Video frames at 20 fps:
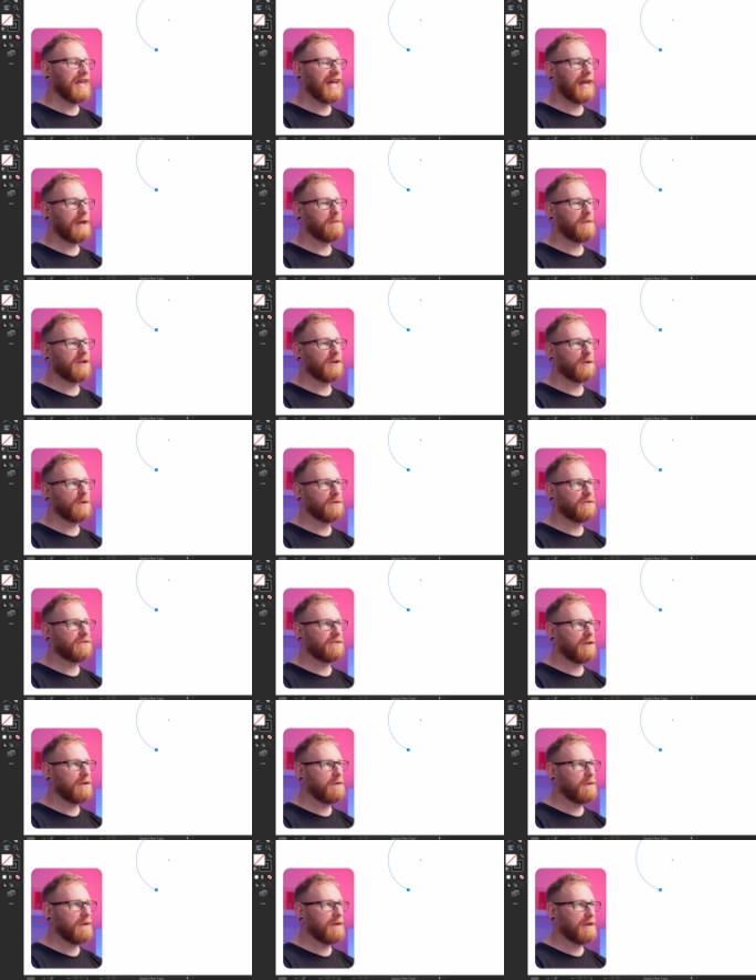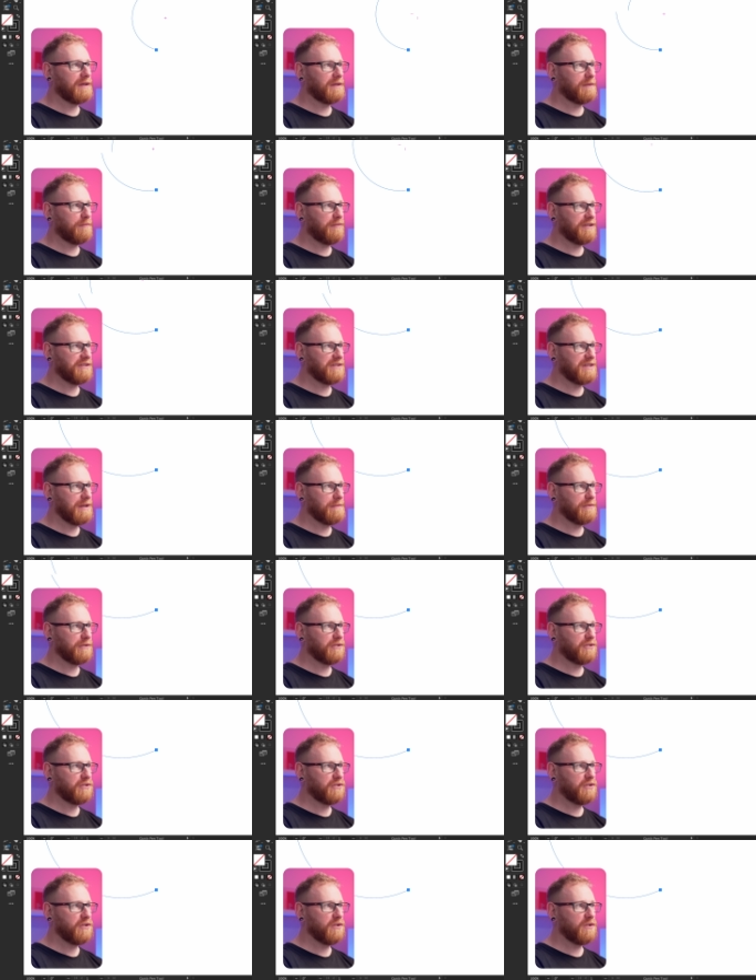And we can also press number
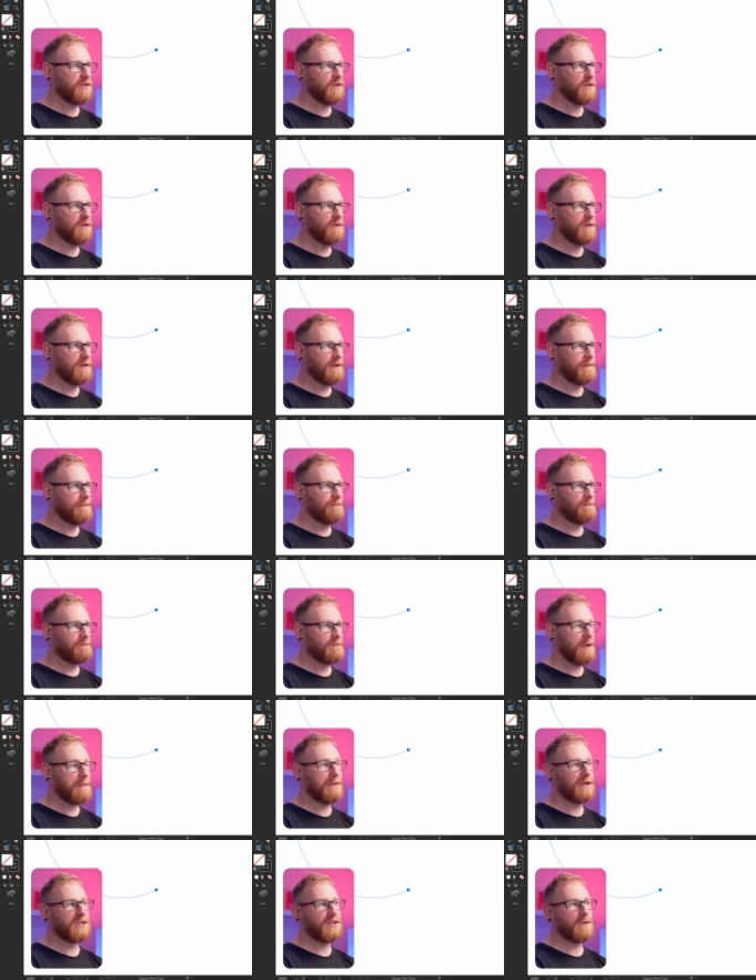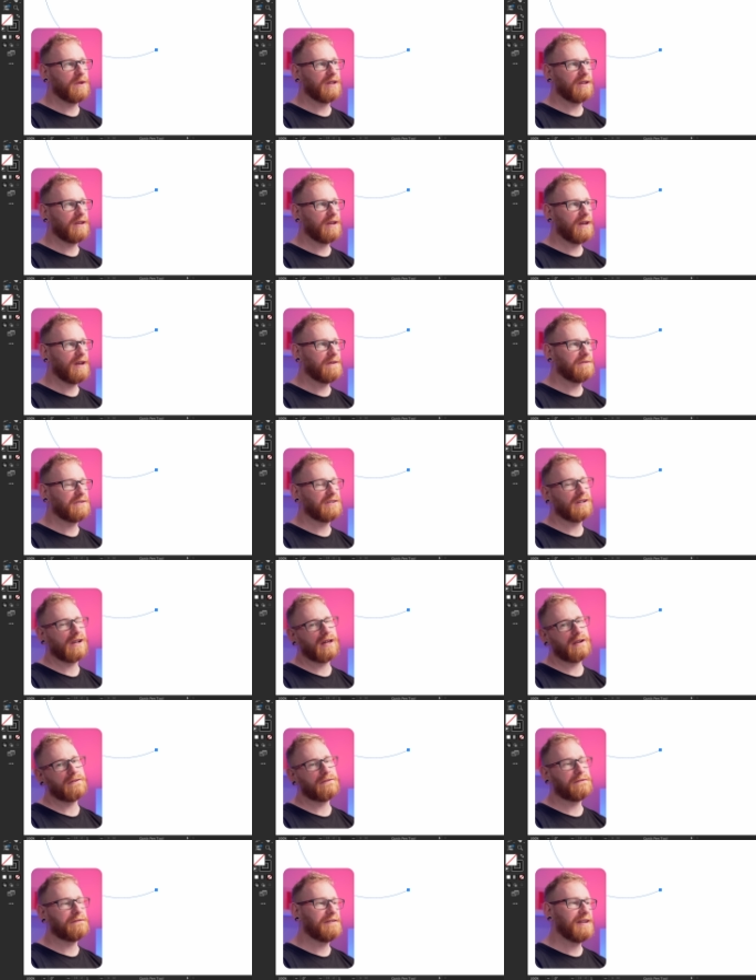two when we're doing curves to
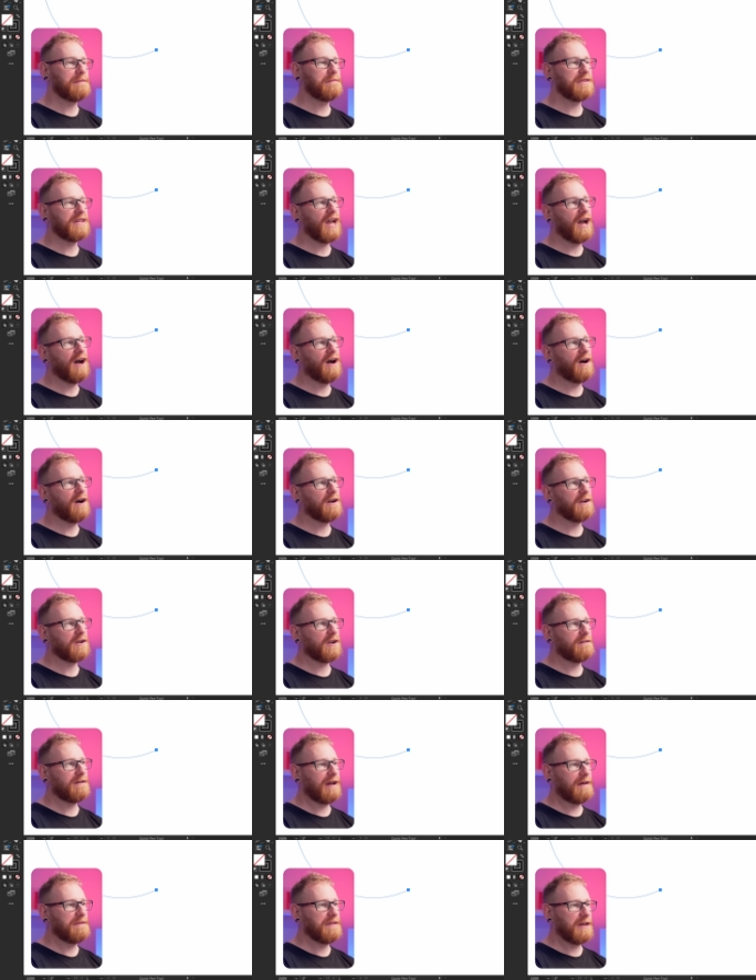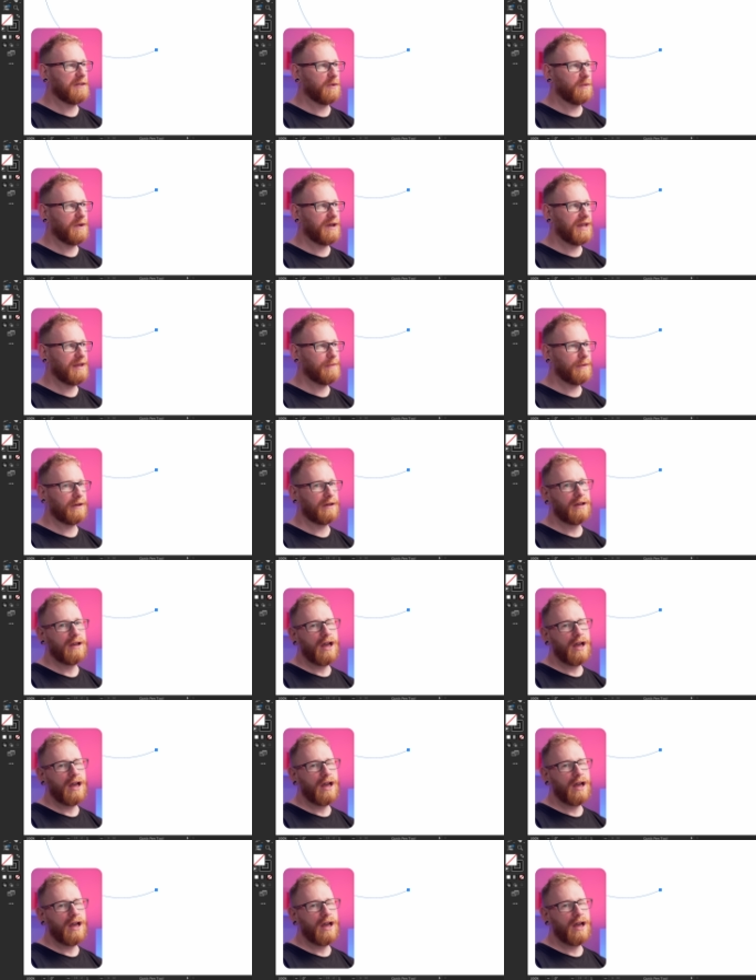kind of flip the arc around the other way, but